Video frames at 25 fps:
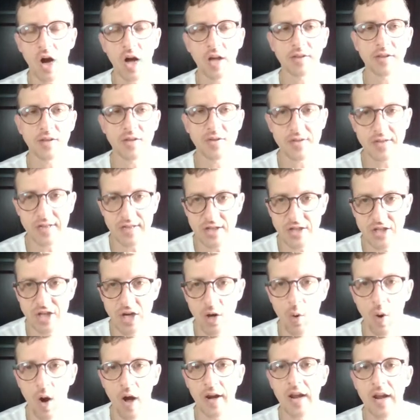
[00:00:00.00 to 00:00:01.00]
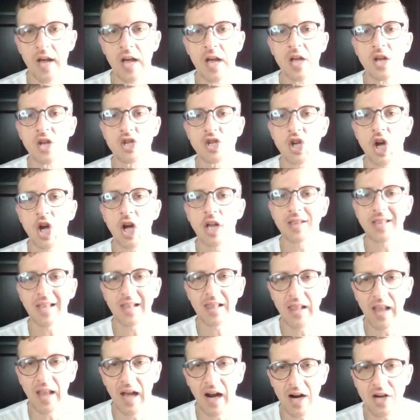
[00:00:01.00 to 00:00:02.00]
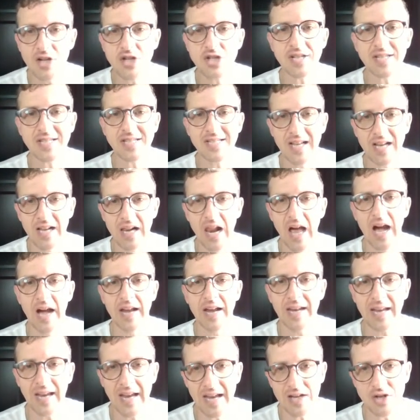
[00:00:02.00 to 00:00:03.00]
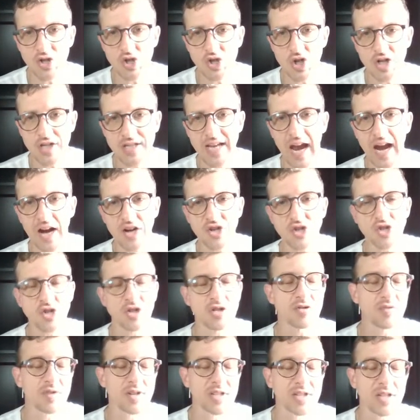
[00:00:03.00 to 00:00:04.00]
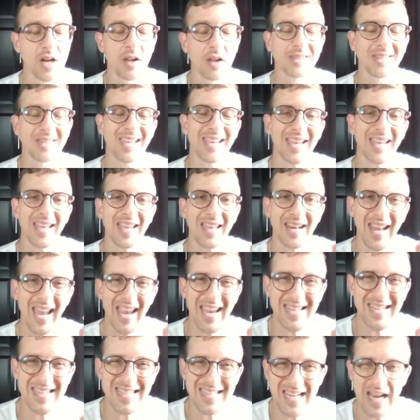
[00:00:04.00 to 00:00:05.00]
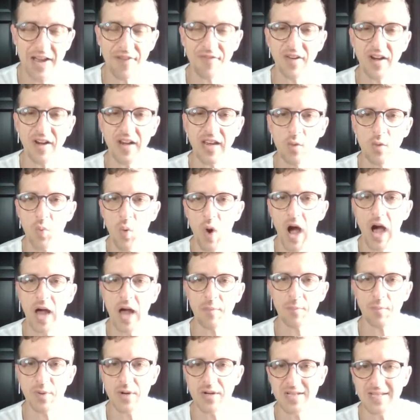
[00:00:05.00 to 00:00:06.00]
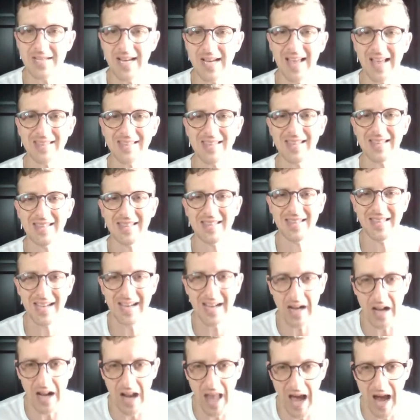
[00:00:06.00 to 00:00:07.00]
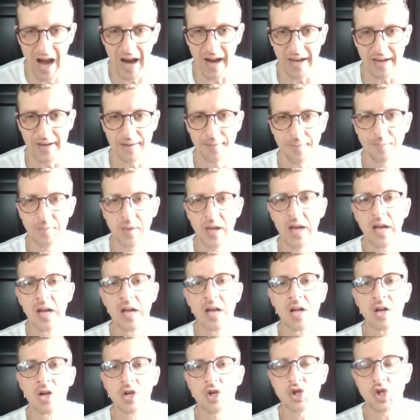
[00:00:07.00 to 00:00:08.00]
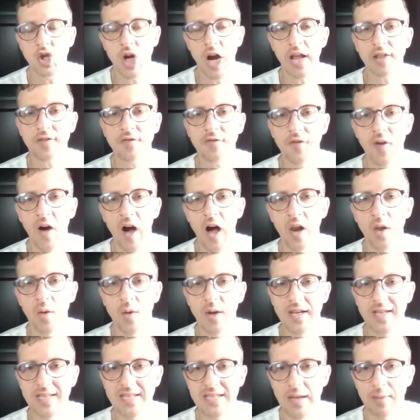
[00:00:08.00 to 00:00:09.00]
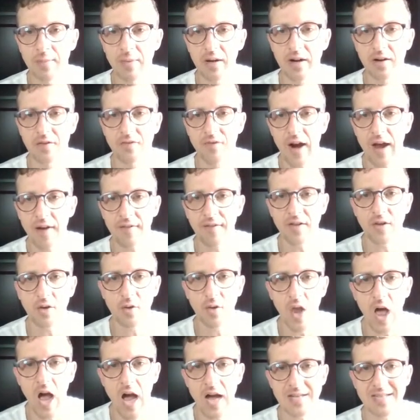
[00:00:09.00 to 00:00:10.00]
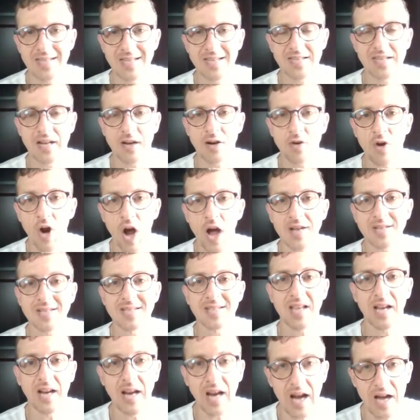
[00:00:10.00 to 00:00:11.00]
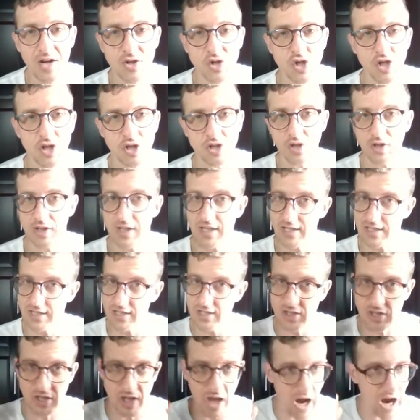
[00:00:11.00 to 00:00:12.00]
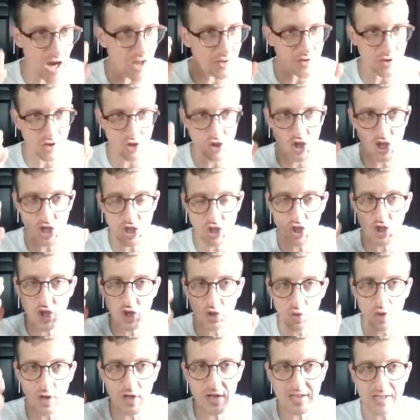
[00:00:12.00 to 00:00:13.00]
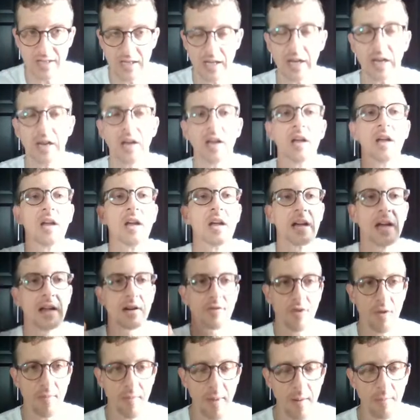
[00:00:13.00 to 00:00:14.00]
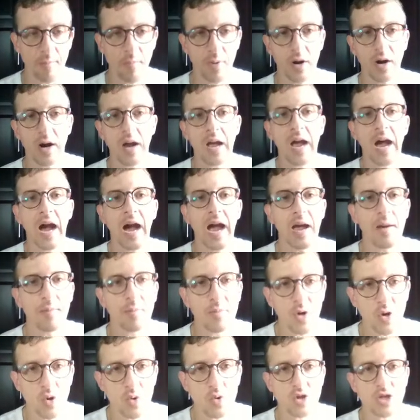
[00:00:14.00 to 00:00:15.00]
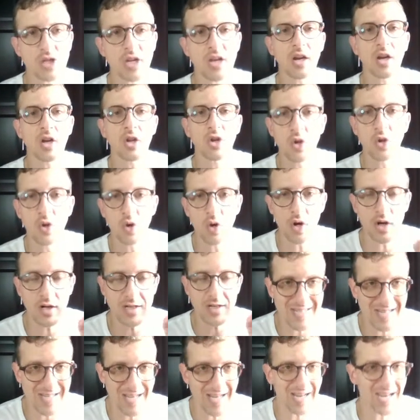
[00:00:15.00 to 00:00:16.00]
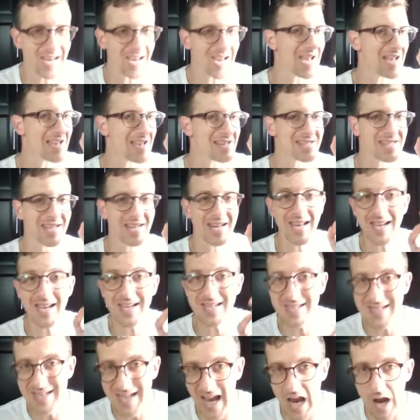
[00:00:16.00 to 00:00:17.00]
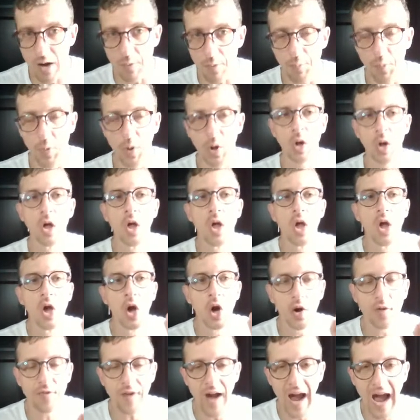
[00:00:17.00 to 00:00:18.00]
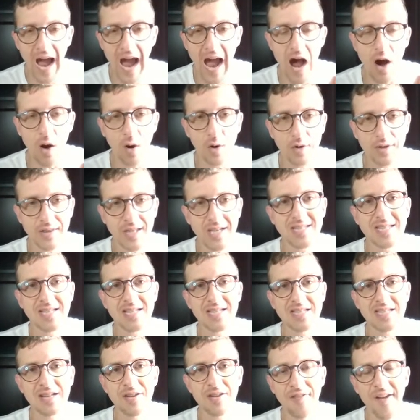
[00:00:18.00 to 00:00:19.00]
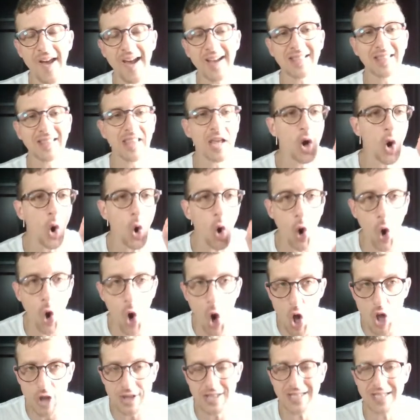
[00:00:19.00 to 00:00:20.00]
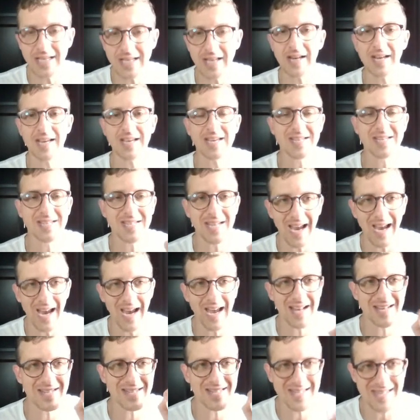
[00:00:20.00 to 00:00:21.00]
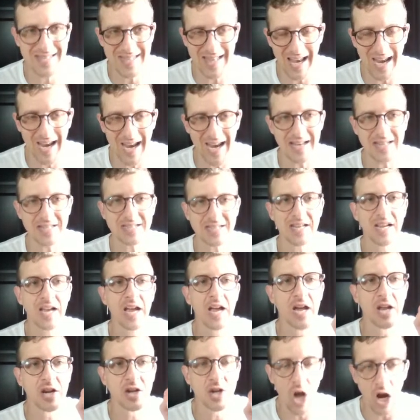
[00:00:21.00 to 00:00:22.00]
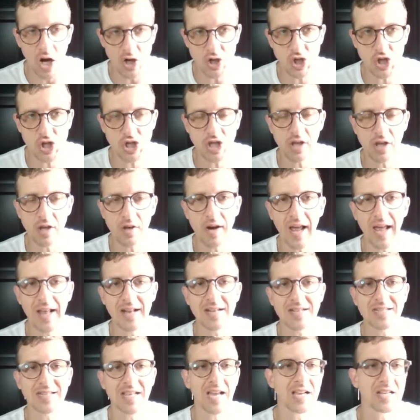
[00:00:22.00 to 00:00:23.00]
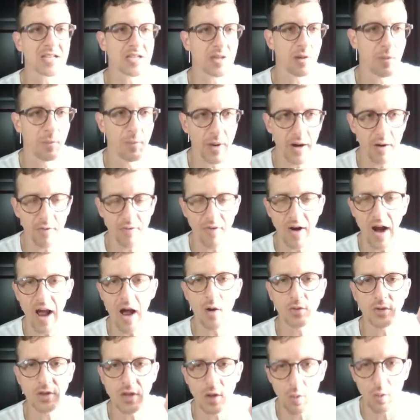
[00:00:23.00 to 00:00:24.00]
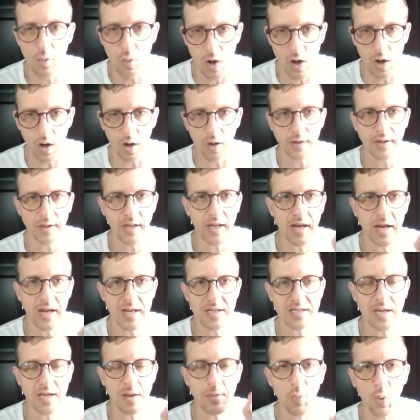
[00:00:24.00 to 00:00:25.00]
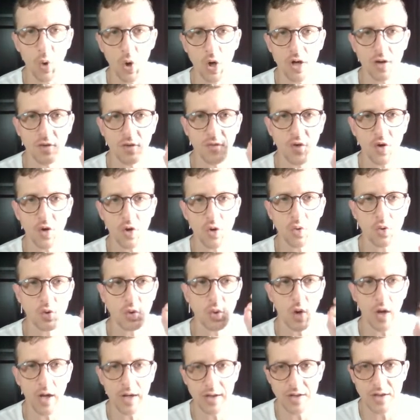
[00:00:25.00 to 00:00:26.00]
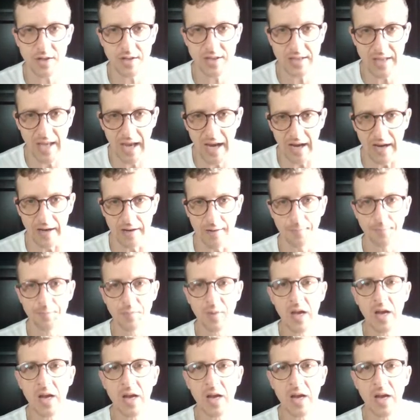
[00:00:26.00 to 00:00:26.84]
condos, and so on, saw the largest decline in transactions, resulting in a 71% decline trend following similar revenue losses across the country. So this is not just New York City. Remember, I am using New York City as an example of how this is affecting all cities and states, not just in the United States, but around the world. It is important for you to understand.